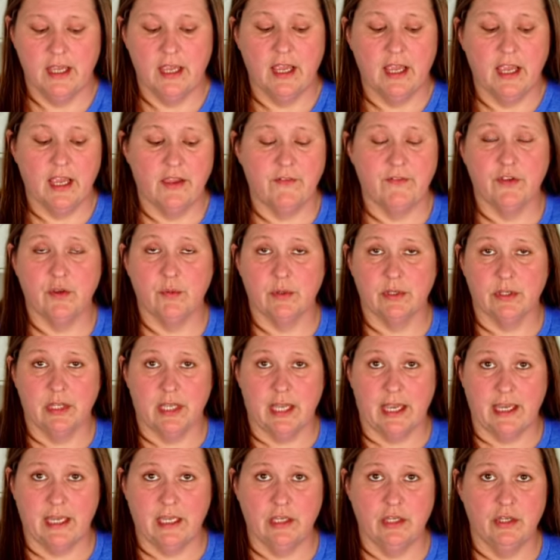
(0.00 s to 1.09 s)
If you would
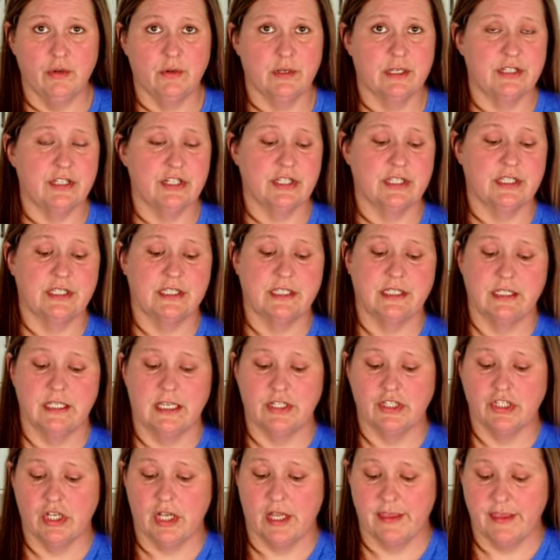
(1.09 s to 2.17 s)
like, you can just
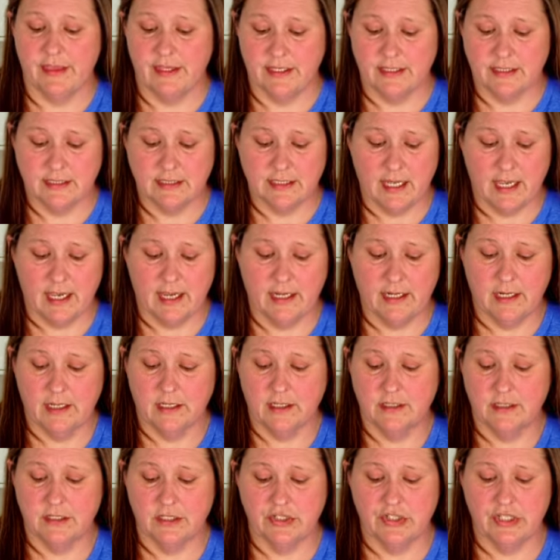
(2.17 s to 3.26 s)
stitch on this side,
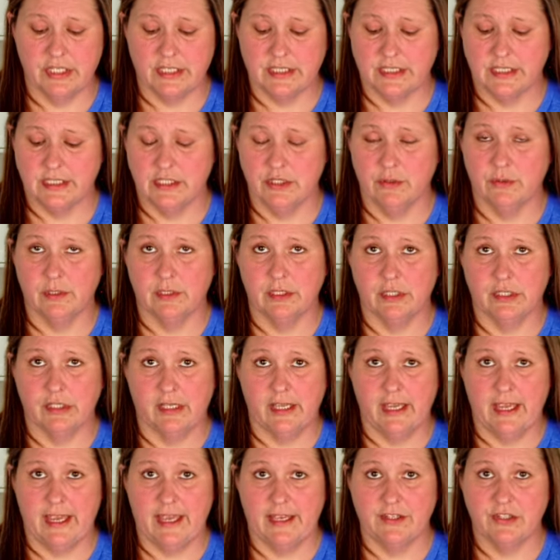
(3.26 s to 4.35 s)
just do a little
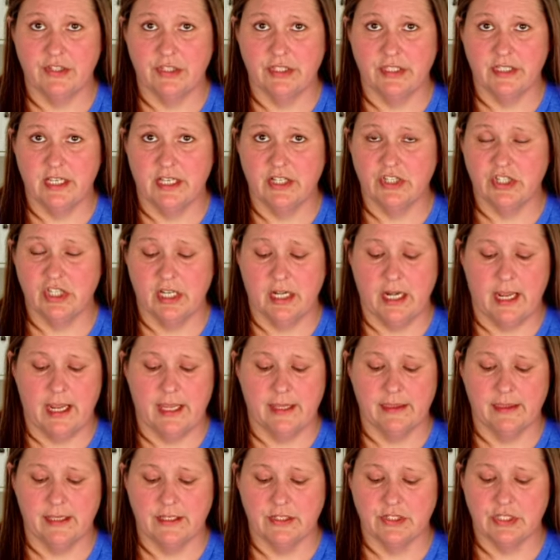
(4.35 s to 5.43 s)
edge stitch, an
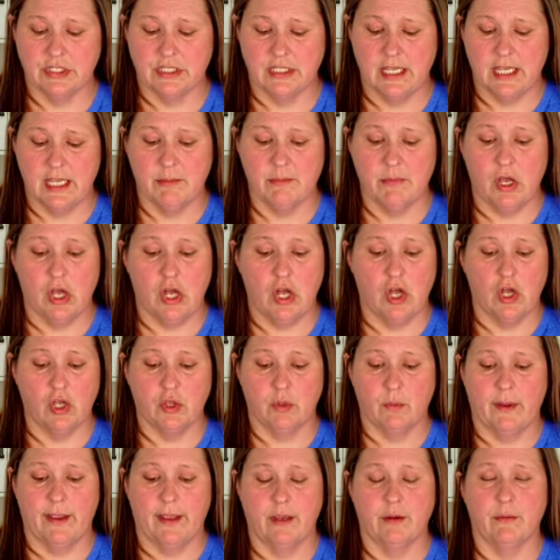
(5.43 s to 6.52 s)
1/8 inch seam all
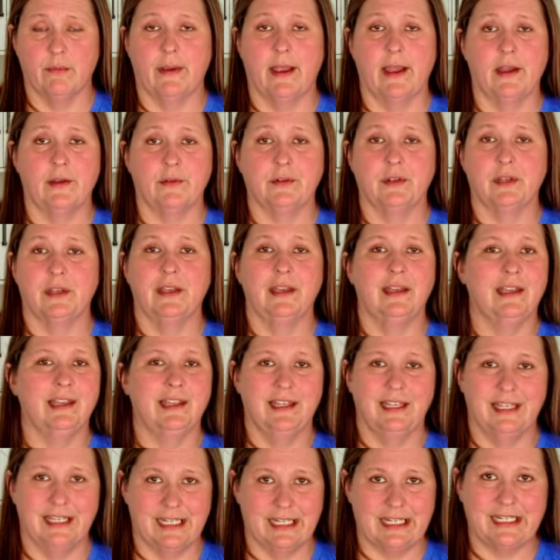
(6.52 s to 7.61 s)
the way around,
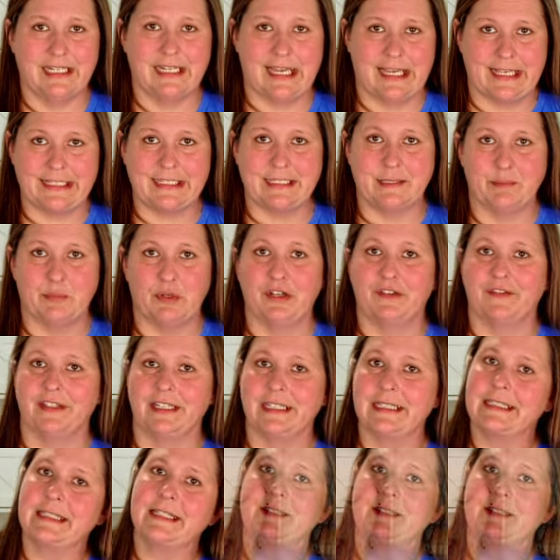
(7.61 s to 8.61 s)
get it nice and perfect.